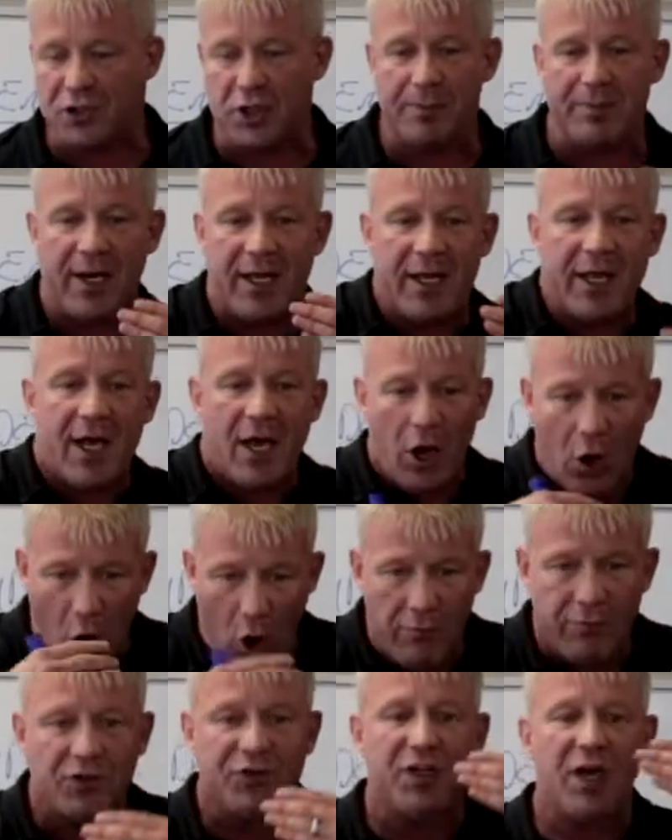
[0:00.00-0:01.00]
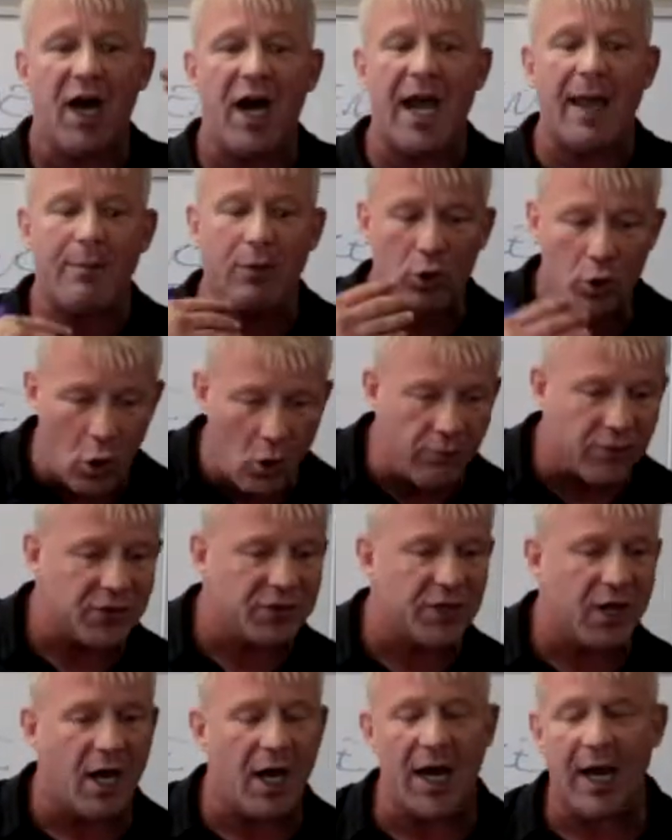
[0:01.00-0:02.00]
But over time and over
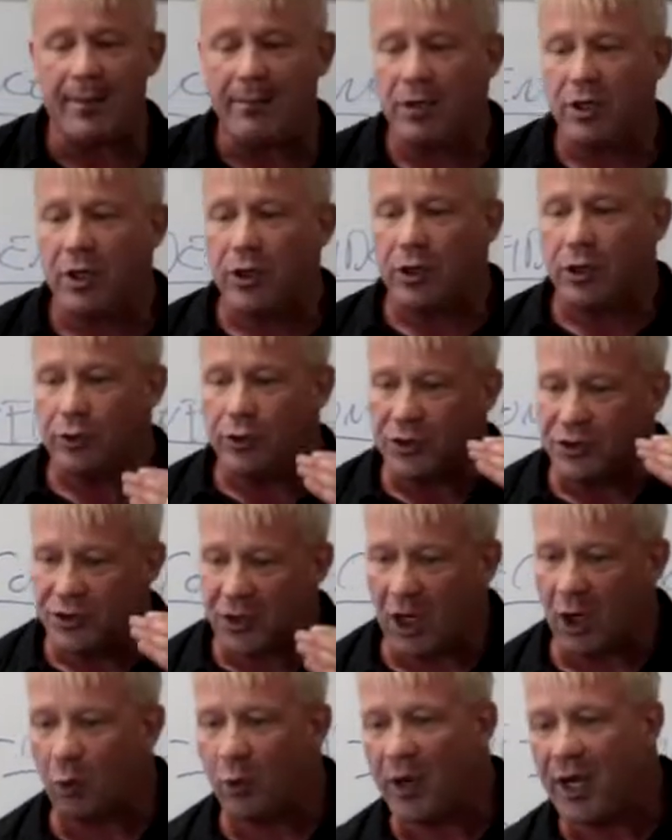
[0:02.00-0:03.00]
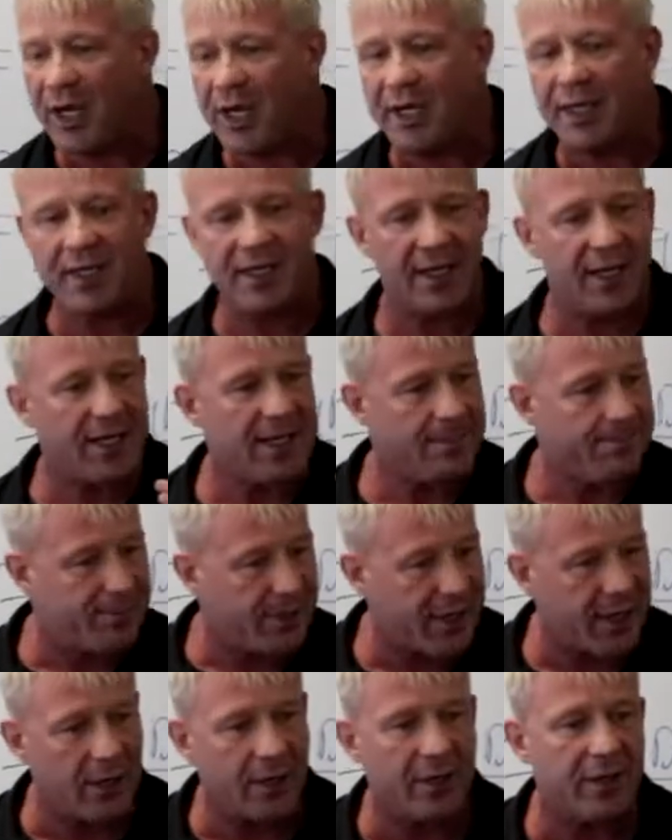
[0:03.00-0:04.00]
time, you start winning, getting
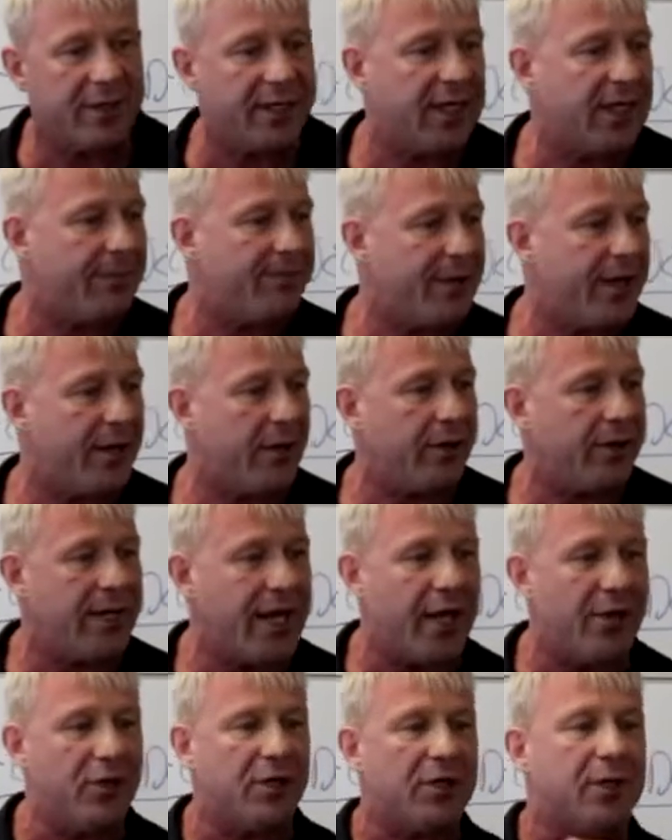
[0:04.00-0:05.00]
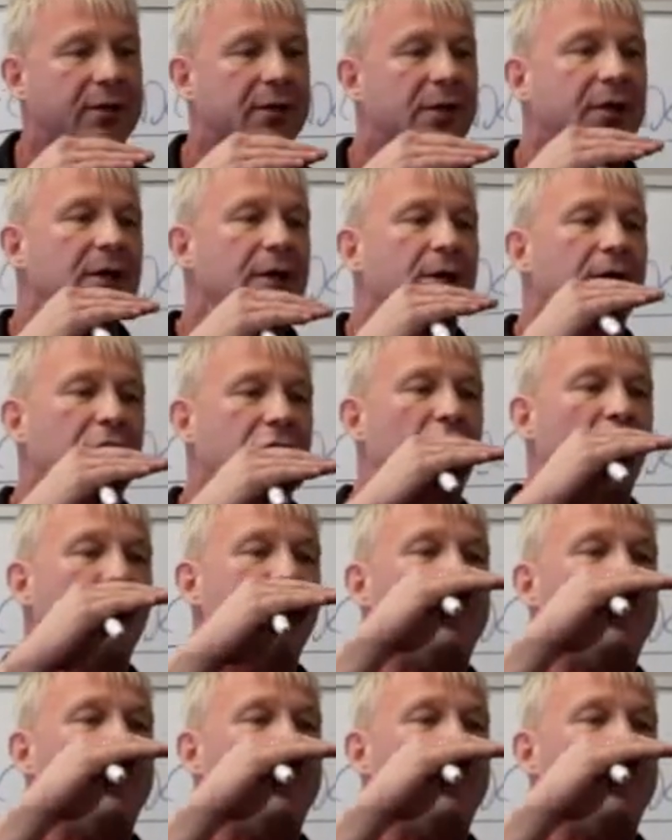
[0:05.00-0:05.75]
better and getting better. Now you can, you know,